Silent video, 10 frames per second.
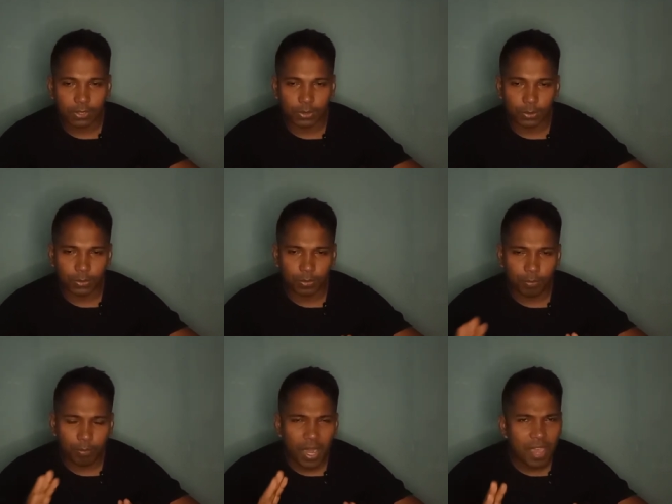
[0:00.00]
So
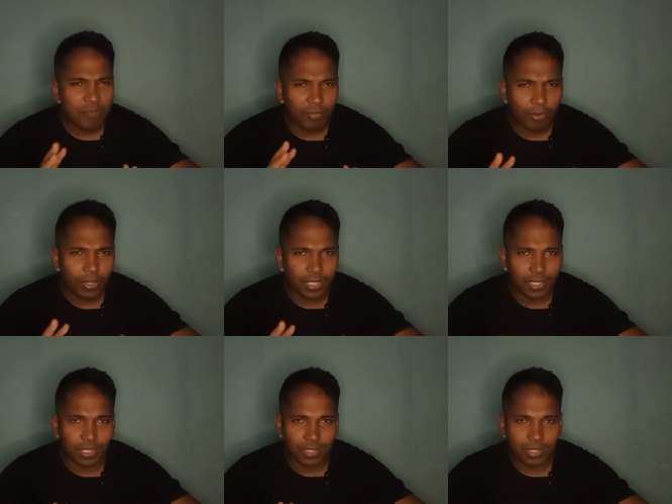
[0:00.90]
my
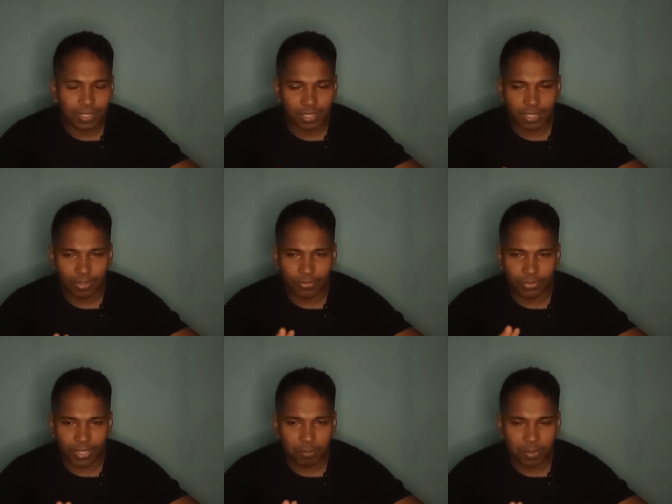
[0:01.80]
point is on
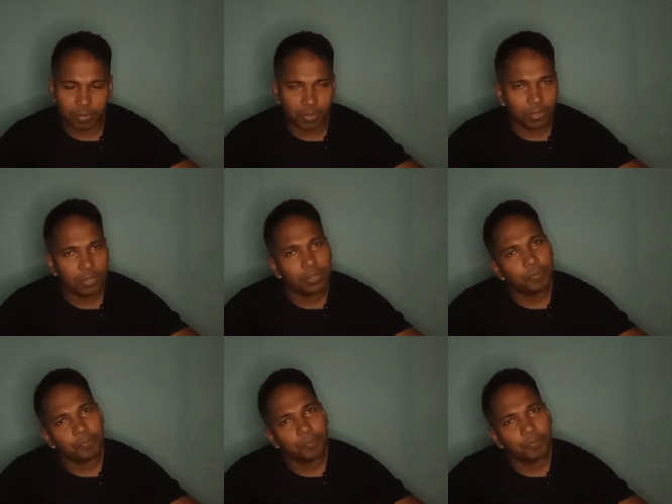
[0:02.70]
Redbubble